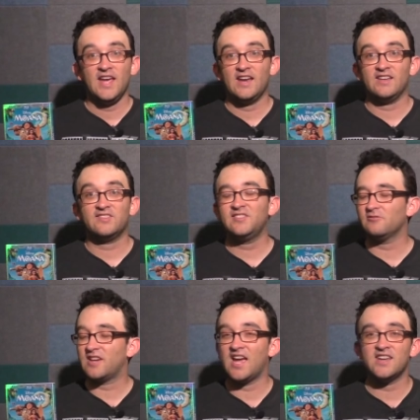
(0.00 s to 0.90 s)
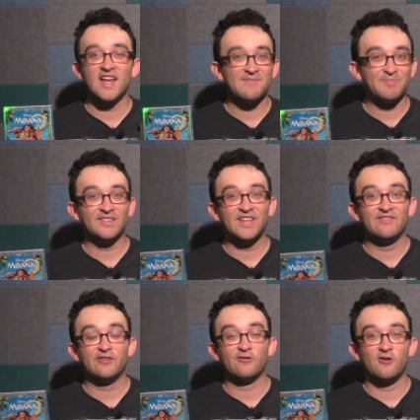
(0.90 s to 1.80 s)
and I still cannot
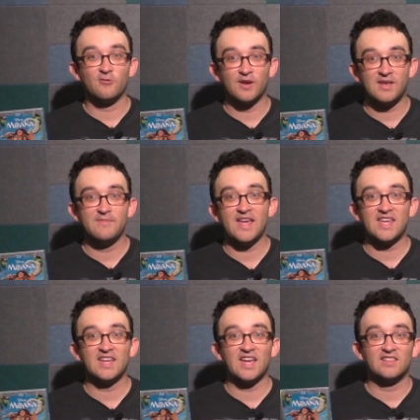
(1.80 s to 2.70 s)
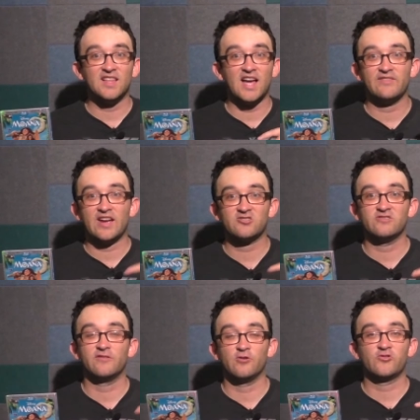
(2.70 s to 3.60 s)
believe they're already making a live
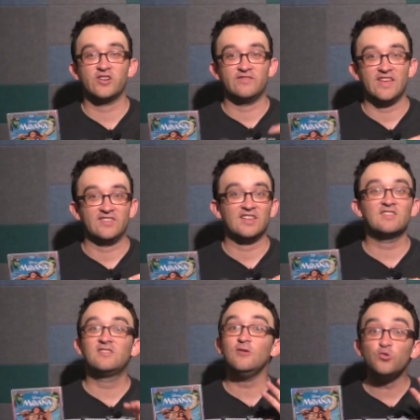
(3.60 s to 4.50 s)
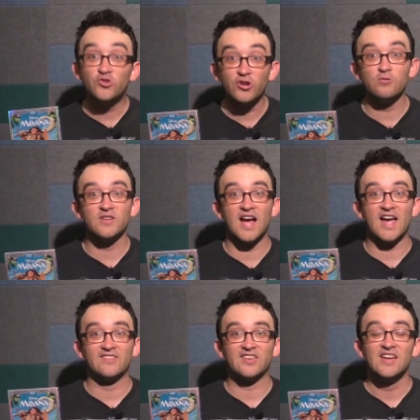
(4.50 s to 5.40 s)
action version of this. It's too soon,
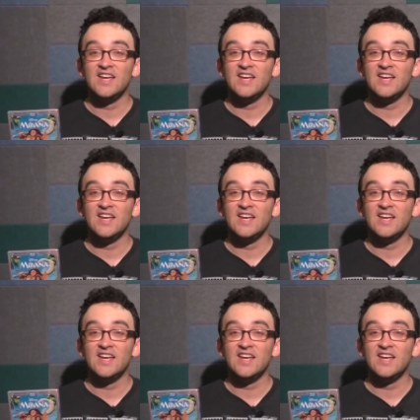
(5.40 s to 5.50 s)
guys.